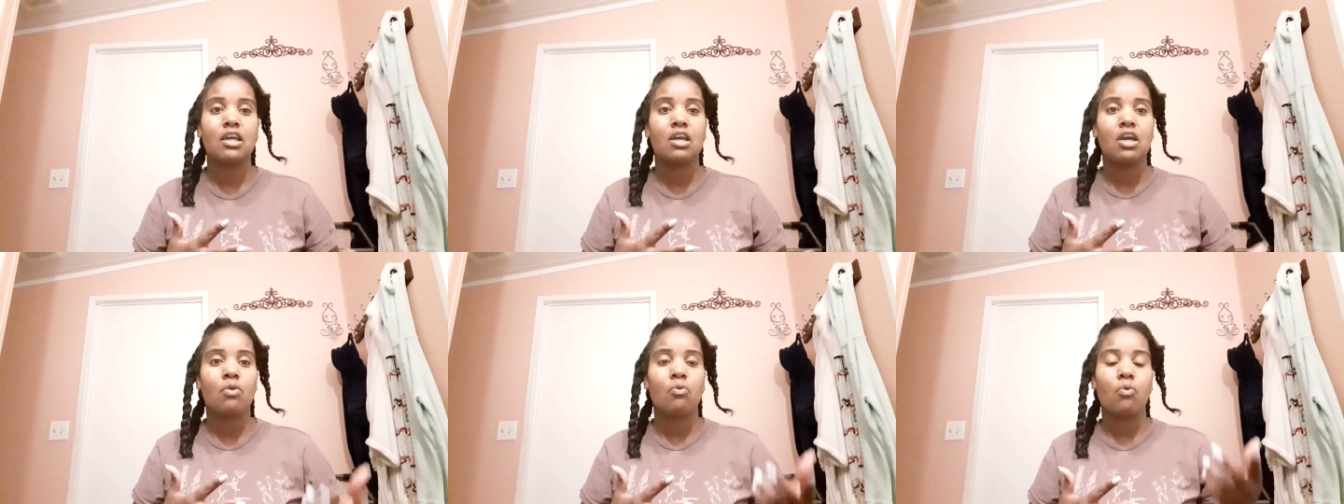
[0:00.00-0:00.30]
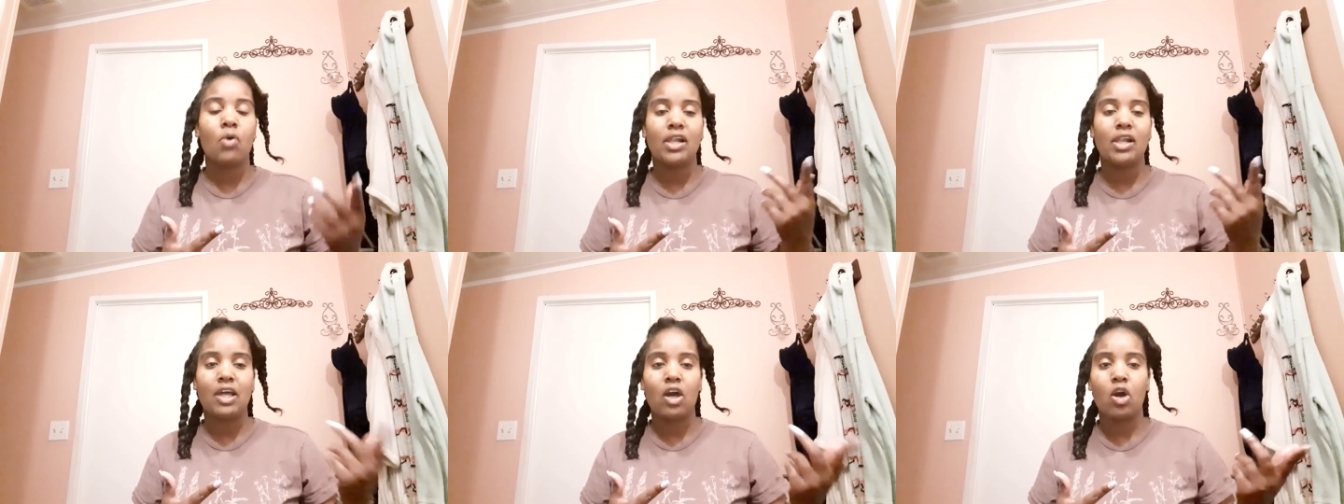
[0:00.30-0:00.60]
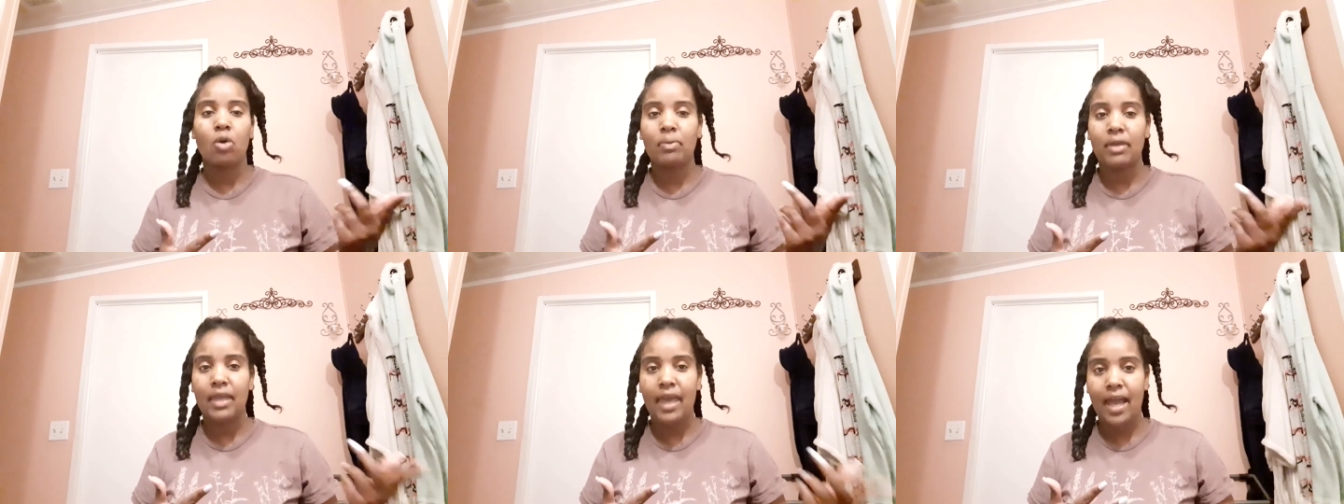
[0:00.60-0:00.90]
while
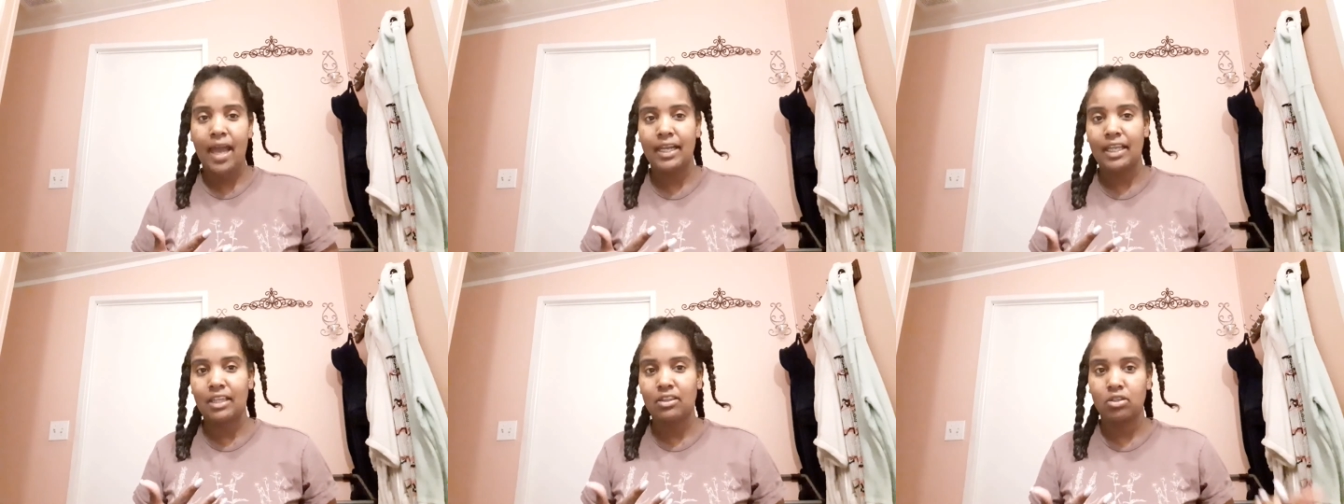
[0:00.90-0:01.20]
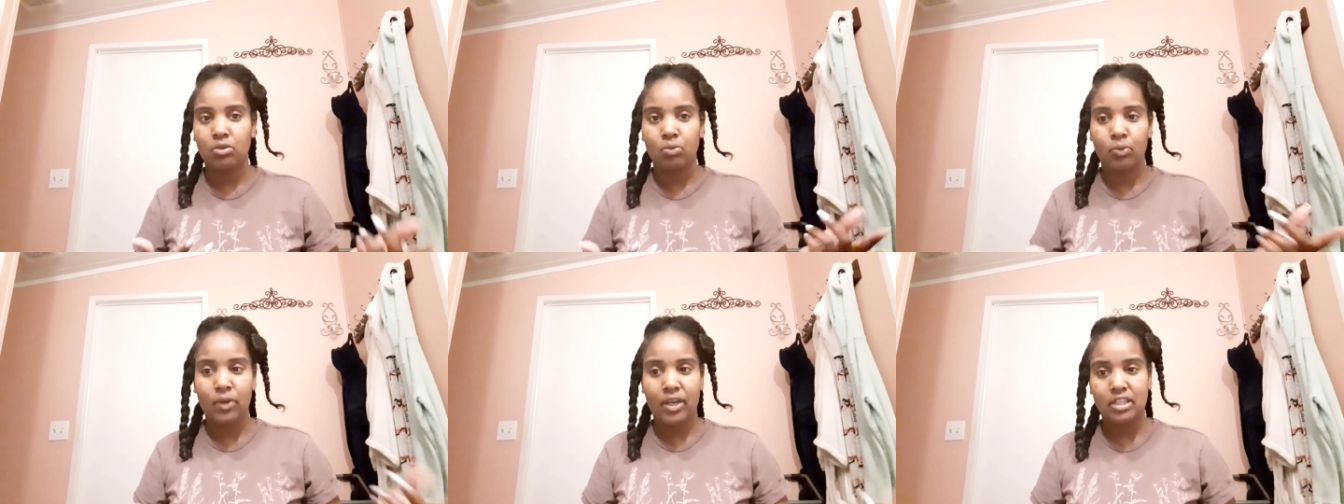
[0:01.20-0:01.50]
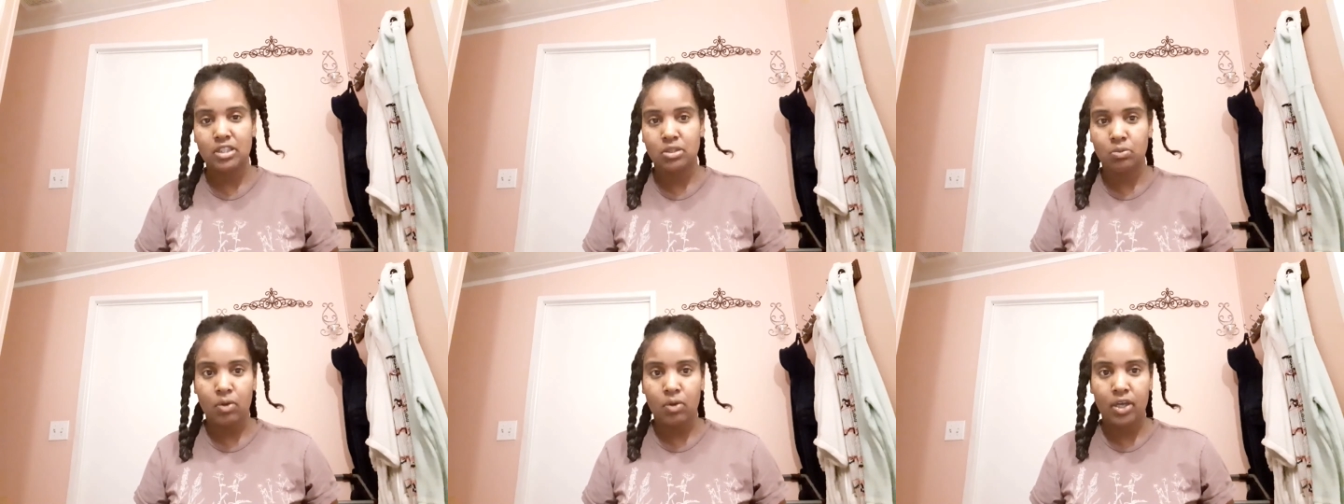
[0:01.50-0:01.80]
I'll be adding the
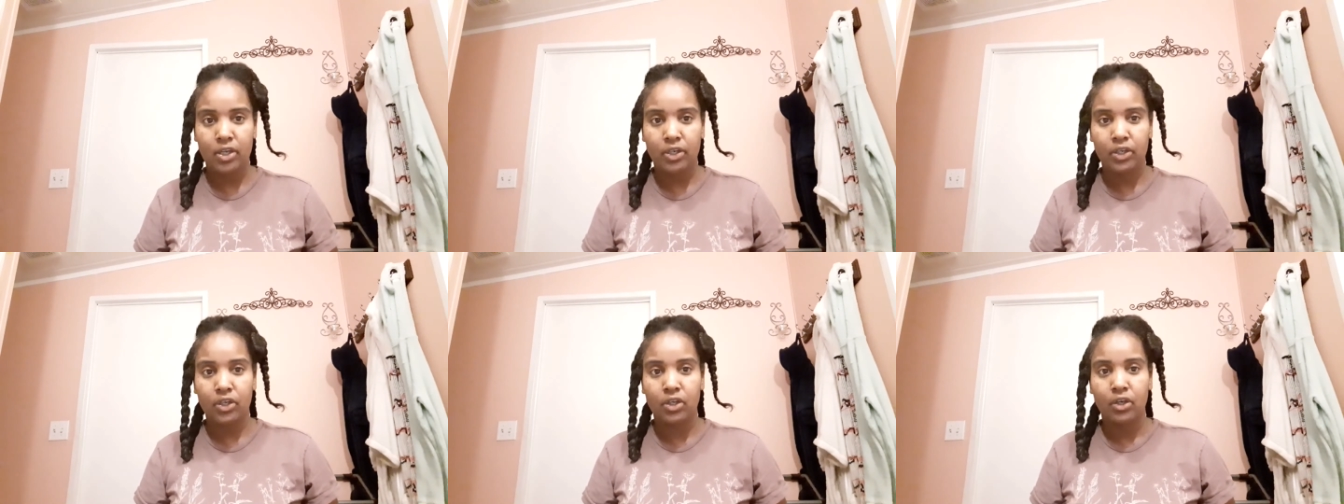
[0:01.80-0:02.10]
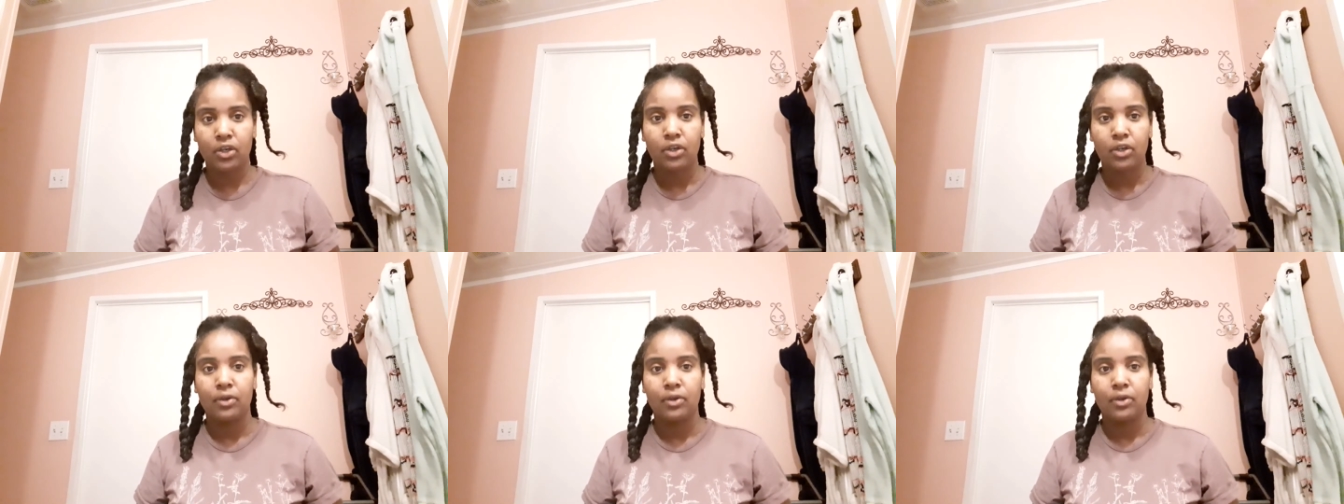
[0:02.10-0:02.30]
rice water.